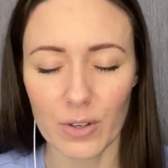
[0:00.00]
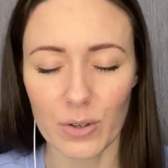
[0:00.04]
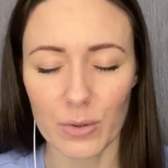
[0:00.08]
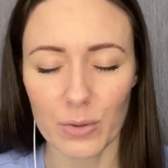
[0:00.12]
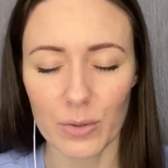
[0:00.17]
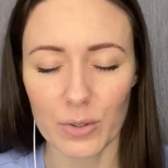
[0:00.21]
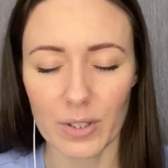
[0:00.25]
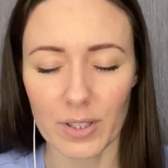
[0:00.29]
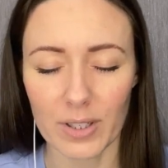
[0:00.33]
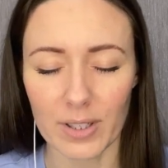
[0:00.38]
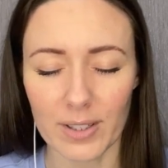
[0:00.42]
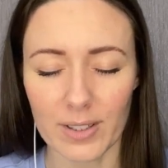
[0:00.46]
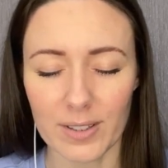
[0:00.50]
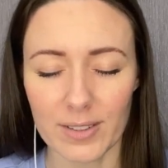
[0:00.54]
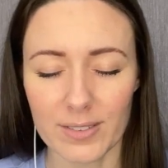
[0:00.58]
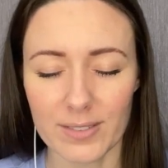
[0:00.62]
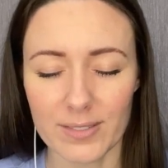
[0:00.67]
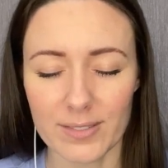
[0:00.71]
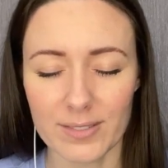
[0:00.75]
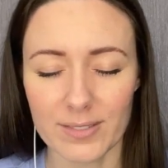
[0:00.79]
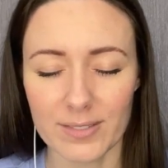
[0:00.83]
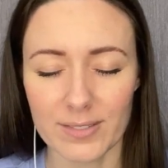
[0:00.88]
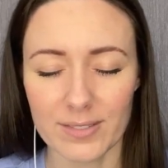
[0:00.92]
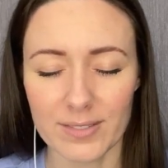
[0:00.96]
Okay,
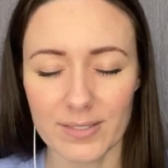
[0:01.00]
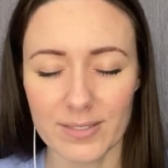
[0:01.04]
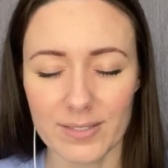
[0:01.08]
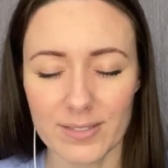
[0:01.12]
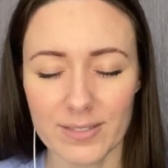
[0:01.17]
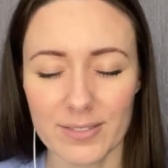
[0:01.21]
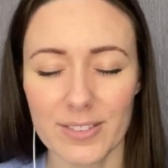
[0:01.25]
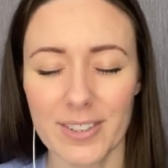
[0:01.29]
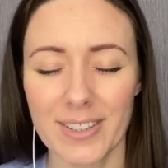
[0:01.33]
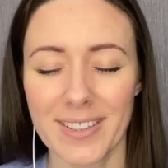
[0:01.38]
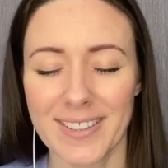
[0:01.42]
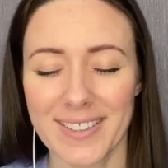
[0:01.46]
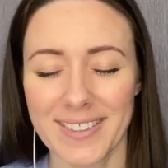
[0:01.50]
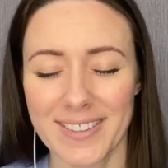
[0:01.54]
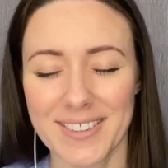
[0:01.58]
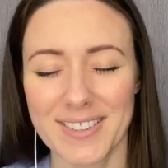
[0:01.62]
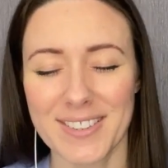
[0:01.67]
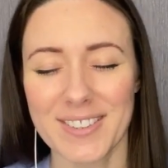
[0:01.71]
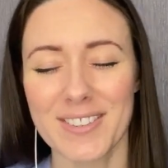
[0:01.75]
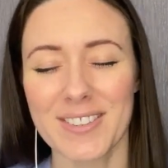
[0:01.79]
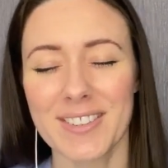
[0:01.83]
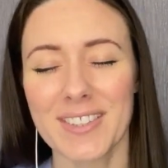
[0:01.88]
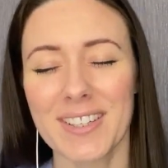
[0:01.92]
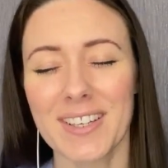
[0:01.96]
right,
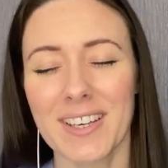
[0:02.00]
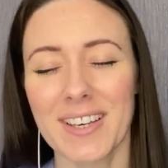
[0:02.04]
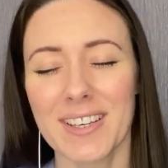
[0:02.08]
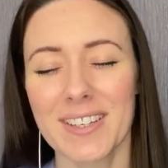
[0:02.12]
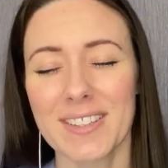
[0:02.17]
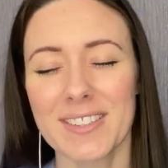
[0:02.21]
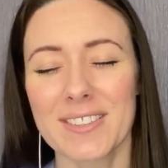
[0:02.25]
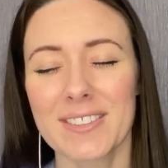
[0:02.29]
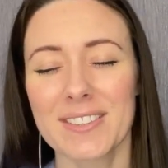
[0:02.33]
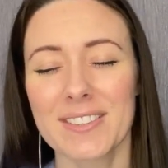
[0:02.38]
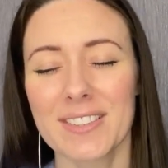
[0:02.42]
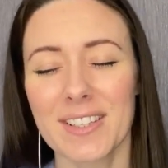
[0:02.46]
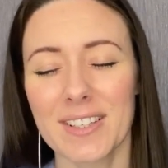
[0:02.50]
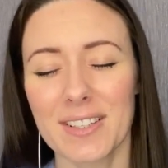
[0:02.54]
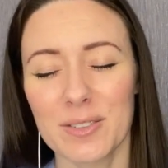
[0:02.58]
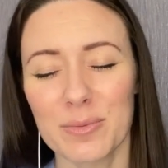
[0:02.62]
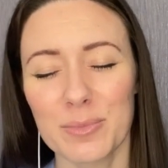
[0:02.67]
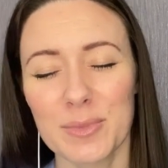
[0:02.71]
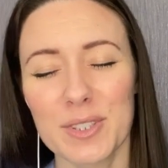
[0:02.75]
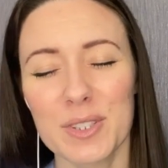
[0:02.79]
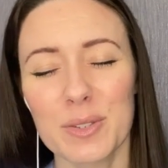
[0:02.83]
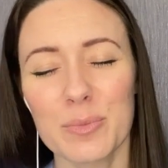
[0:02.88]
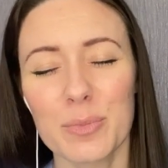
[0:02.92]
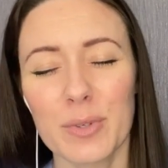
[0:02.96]
so the guides are telling
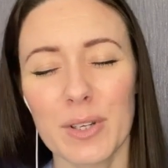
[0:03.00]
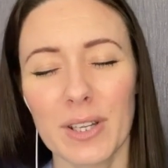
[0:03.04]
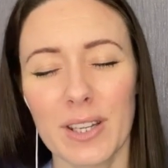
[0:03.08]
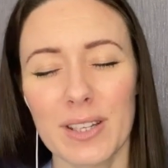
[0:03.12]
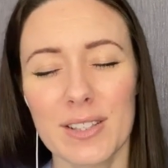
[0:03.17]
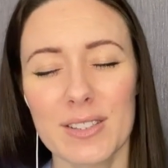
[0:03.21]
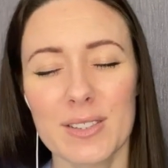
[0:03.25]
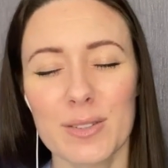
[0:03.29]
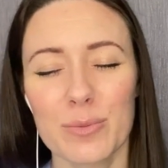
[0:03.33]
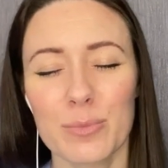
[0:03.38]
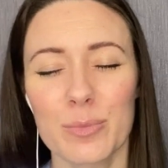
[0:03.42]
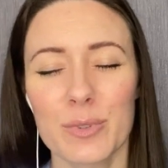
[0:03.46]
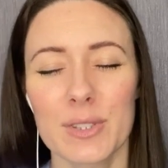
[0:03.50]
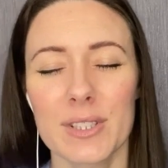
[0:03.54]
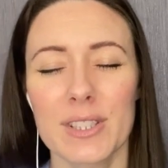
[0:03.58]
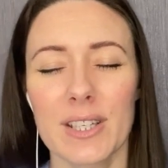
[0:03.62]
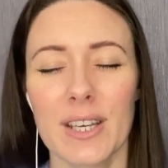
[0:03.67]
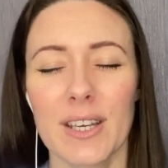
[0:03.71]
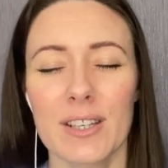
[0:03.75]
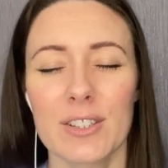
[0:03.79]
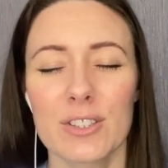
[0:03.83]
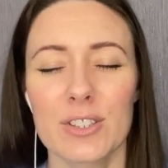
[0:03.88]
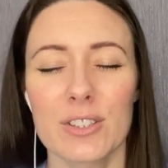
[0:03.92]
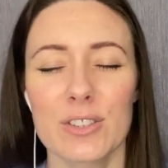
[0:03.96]
me to bring in some
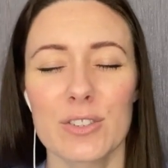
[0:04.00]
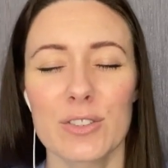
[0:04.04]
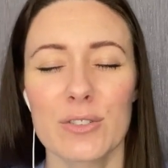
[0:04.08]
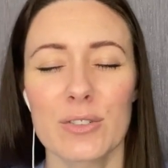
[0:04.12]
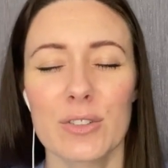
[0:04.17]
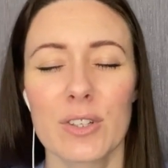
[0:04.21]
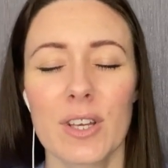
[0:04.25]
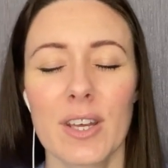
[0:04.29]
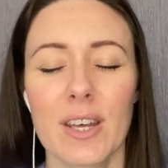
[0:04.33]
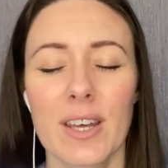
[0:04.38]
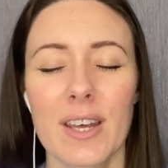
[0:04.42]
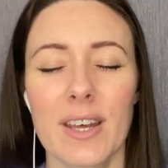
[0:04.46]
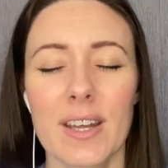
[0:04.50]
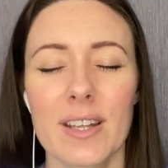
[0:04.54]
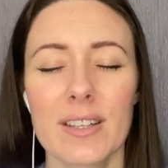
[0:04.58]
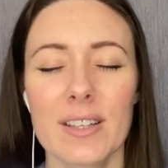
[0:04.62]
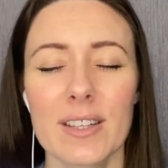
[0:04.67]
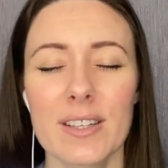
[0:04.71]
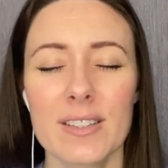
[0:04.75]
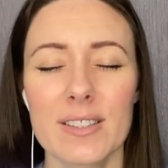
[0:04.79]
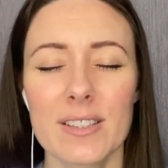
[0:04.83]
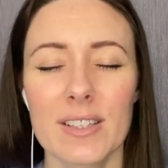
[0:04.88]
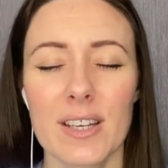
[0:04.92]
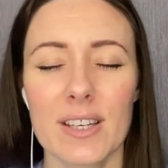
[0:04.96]
protection. So
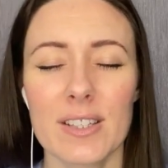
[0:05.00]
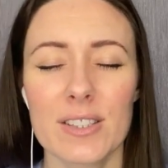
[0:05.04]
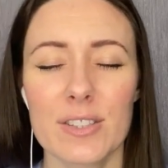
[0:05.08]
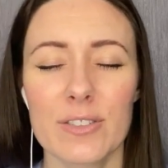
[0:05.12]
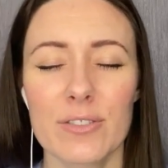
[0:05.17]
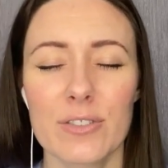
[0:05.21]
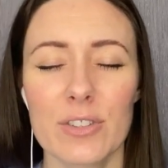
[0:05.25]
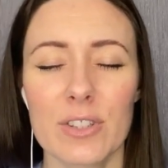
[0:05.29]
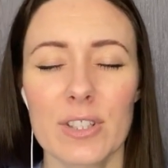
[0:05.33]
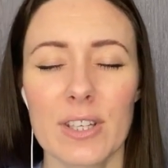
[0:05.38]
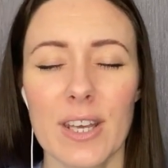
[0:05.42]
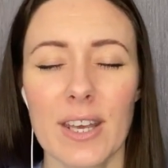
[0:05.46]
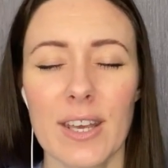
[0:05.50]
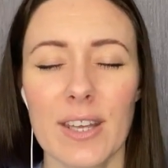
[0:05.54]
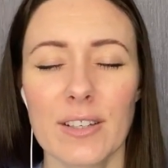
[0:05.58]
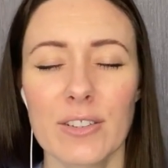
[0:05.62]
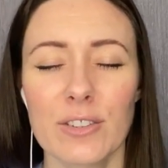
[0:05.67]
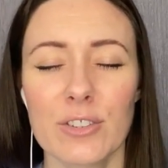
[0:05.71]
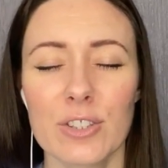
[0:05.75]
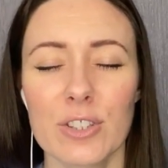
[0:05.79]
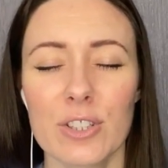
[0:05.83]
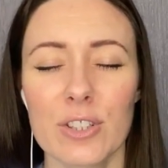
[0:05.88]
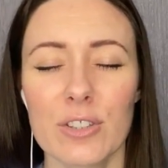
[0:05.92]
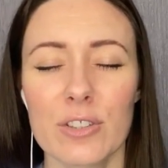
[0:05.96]
let's ask for the
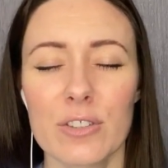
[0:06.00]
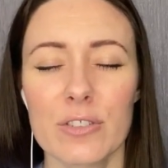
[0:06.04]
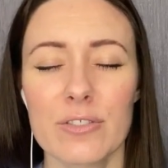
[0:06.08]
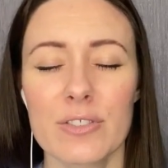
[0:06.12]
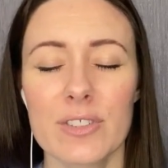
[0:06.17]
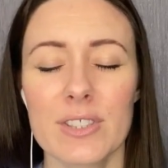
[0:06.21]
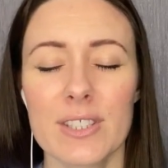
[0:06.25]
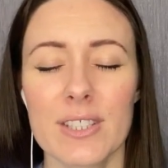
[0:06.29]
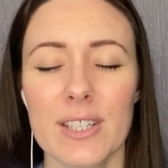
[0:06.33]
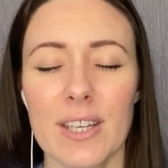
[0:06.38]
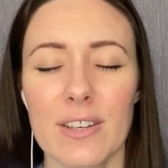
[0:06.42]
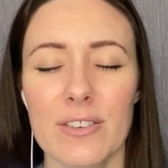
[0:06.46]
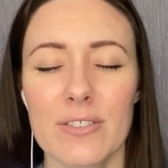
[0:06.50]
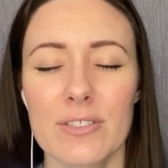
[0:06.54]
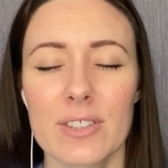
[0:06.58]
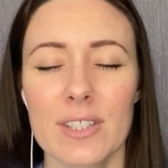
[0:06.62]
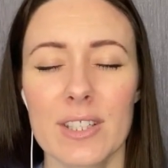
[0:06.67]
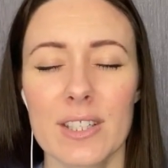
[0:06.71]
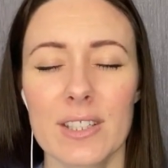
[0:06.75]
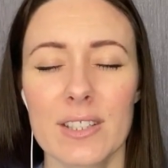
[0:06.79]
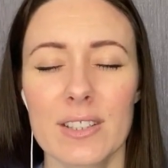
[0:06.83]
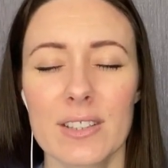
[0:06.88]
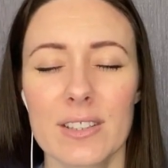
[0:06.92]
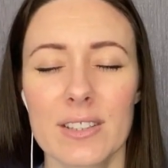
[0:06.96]
energy of
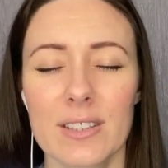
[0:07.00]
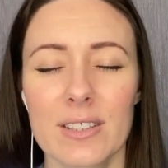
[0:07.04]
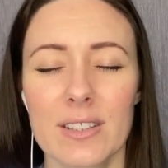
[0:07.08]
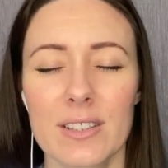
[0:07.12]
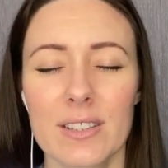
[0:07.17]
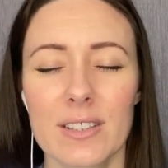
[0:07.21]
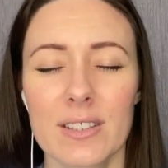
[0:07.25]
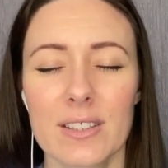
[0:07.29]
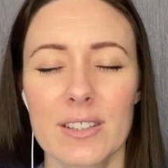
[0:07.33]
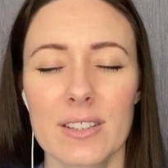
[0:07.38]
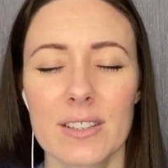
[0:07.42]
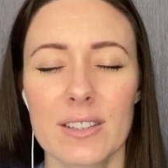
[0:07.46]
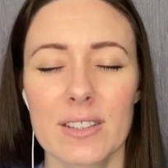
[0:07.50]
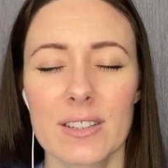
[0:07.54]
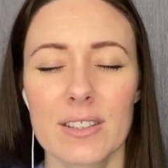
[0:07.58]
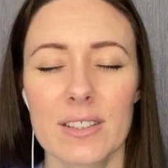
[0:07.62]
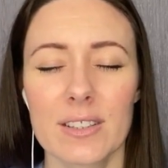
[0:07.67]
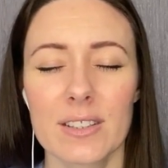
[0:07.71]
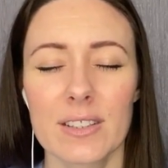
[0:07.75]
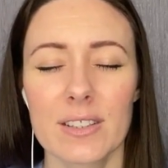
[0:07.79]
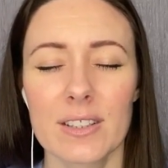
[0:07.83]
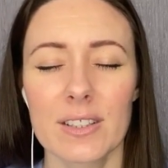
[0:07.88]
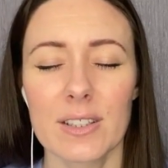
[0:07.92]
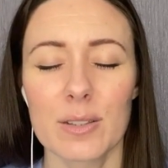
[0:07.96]
safety
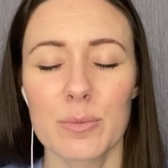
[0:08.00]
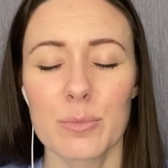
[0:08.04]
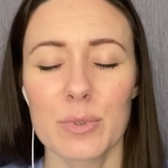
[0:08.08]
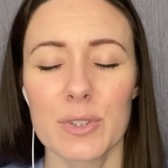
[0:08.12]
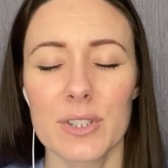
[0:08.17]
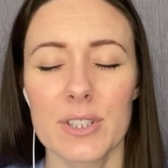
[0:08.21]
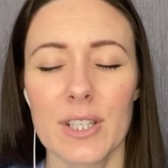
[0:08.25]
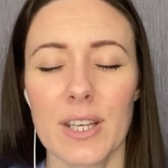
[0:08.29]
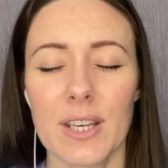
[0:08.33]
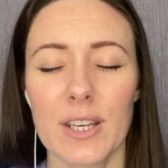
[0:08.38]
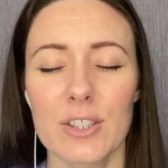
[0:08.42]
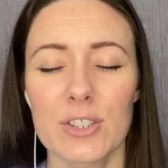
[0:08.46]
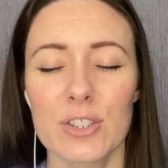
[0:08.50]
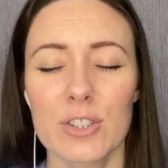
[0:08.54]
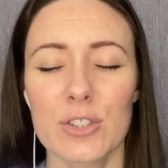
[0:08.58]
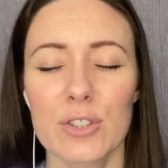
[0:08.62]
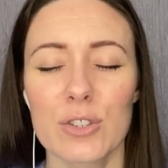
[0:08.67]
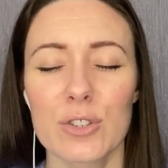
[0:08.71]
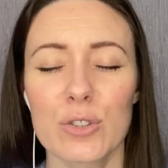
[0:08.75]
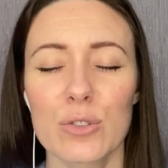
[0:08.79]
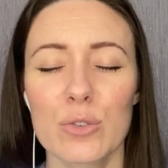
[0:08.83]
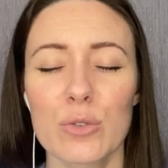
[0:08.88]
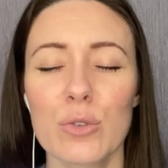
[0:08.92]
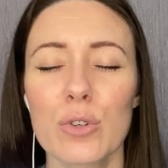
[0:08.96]
and protection.
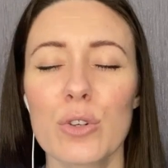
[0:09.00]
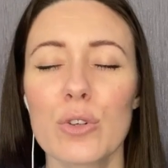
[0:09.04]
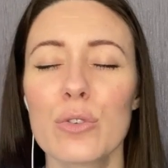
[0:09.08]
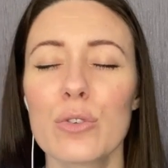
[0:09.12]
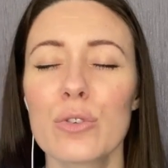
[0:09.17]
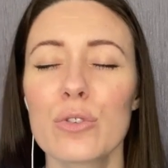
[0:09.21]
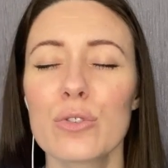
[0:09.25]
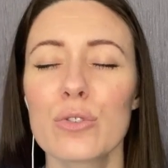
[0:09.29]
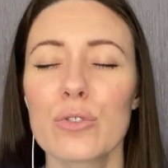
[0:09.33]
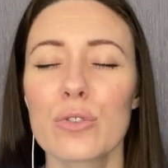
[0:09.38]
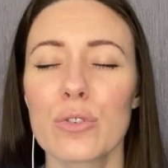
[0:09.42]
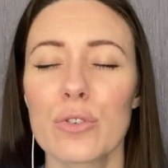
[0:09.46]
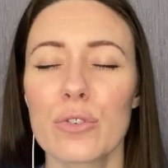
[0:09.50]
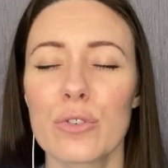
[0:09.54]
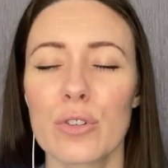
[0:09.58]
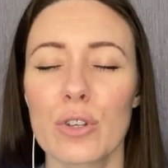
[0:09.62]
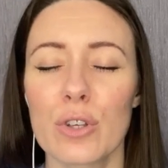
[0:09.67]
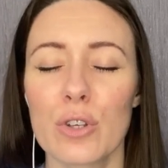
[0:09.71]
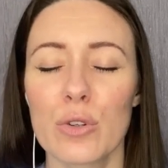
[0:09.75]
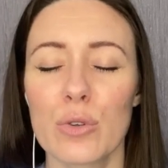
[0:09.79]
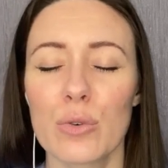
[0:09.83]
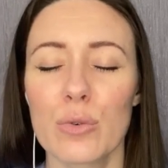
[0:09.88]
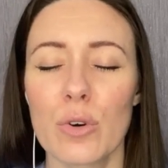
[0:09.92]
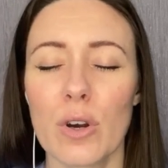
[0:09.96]
Show you the truth
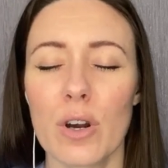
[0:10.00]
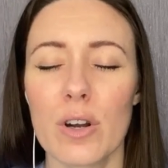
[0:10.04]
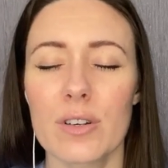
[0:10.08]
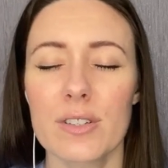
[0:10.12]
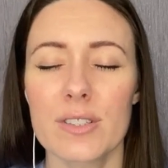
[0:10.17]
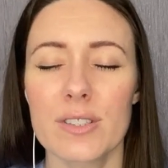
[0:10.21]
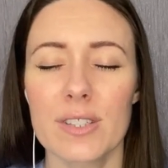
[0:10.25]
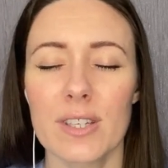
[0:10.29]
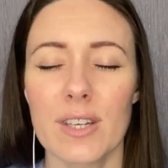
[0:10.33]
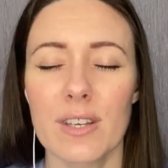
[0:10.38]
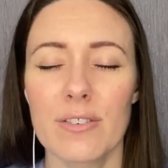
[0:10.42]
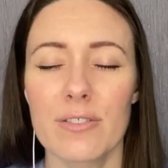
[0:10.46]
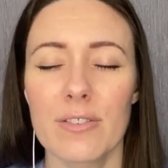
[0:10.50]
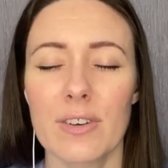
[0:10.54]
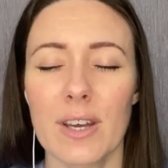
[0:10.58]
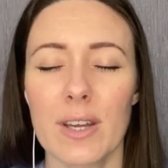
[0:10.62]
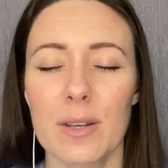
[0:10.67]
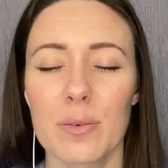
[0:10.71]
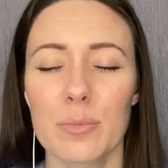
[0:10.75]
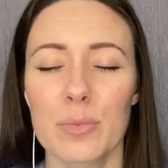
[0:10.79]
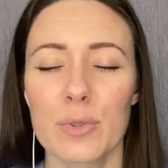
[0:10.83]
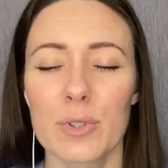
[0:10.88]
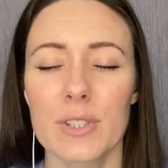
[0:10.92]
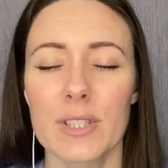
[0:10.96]
that you are safe
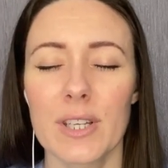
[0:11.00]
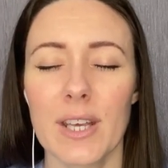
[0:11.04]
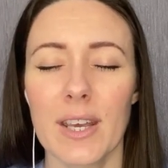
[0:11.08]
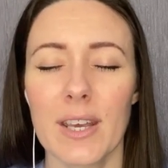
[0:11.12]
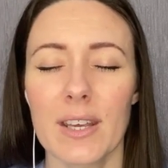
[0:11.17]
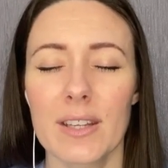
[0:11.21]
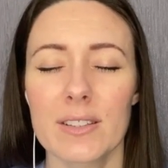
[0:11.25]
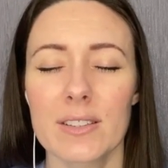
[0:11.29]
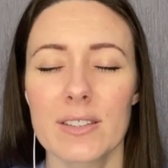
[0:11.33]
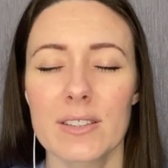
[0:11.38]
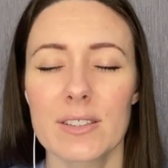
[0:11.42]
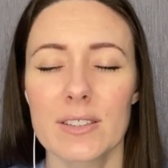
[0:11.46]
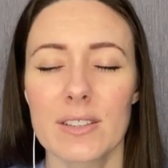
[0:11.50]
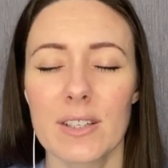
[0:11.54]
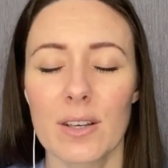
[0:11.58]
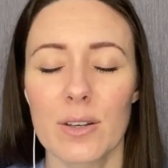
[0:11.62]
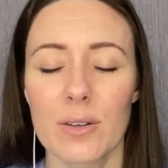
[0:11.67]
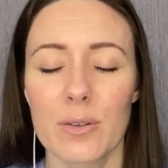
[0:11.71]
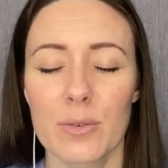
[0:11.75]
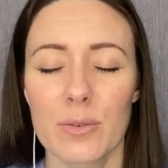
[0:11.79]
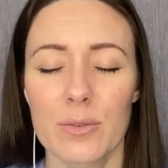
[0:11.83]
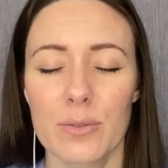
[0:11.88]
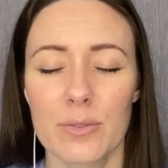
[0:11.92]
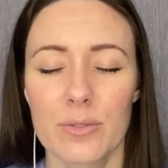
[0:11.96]
and protected
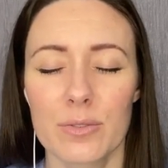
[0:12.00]
now.